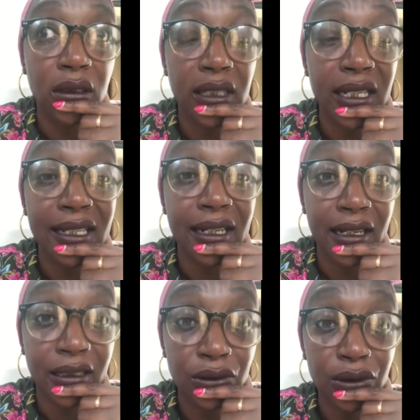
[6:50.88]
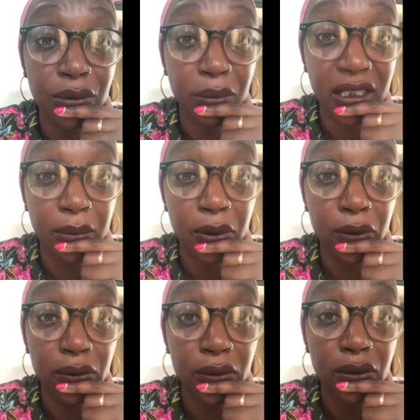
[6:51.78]
nearly 100
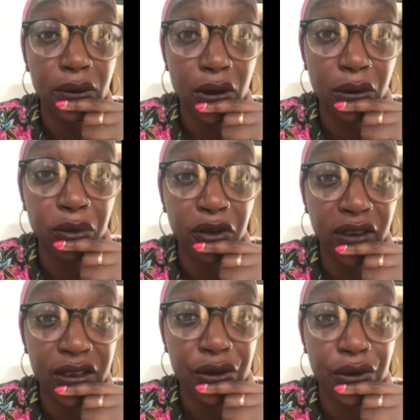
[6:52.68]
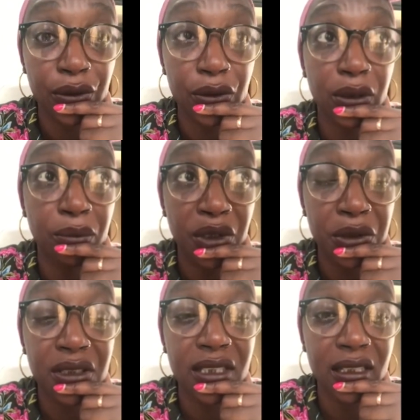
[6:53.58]
people, non-professional
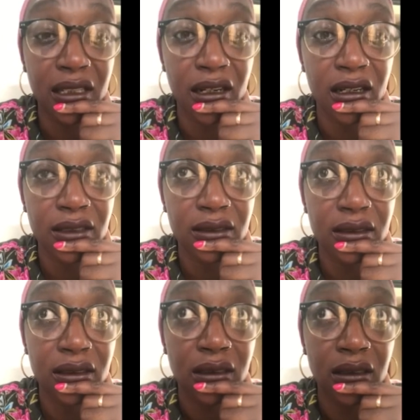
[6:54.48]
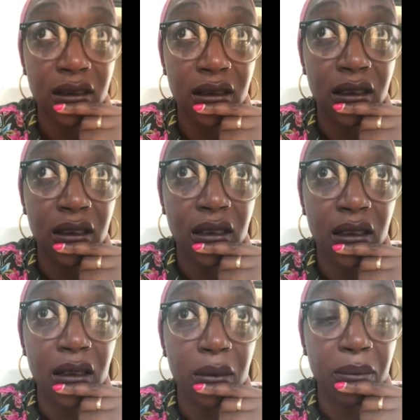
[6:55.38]
community cast,
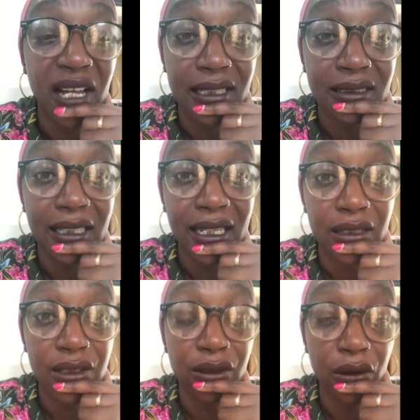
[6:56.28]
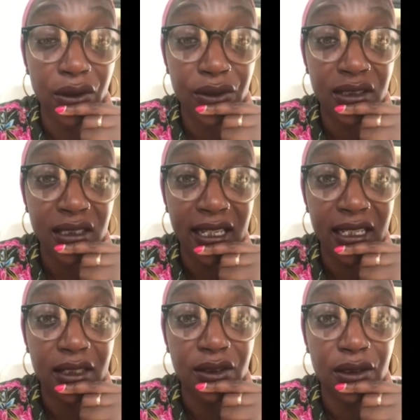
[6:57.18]
backstage and on
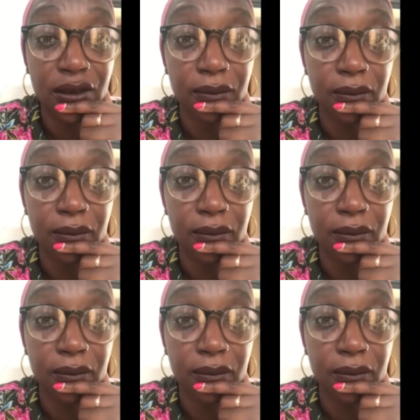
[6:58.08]
stage,